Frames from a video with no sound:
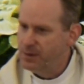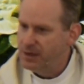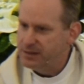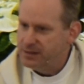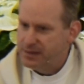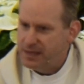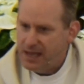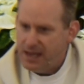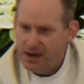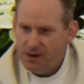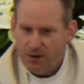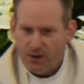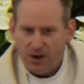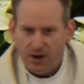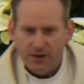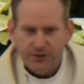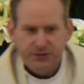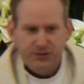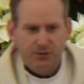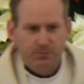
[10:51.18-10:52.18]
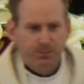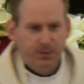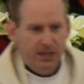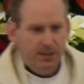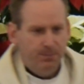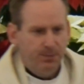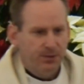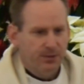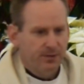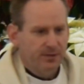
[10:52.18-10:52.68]
But they are also
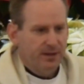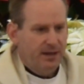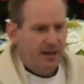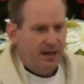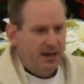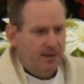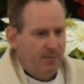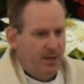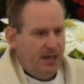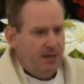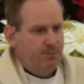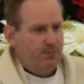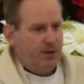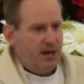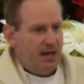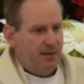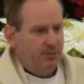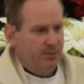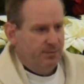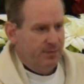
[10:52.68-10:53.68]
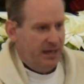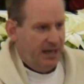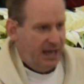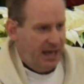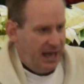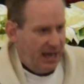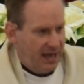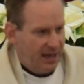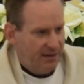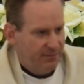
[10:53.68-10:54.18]
people, and the main problem they
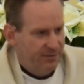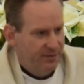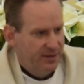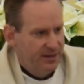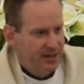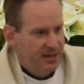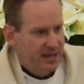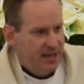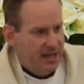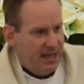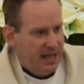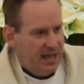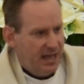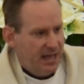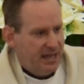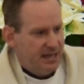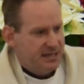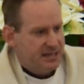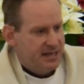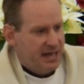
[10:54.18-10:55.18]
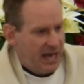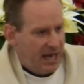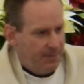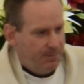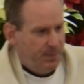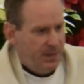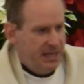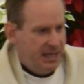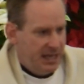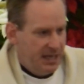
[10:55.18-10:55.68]
have is
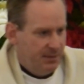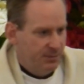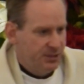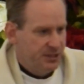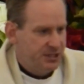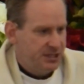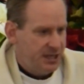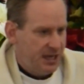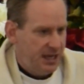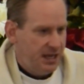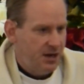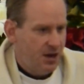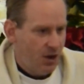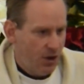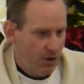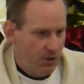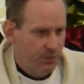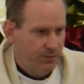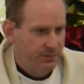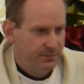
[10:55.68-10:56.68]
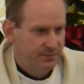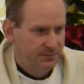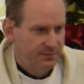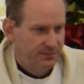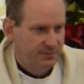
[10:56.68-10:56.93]
not being able to say no.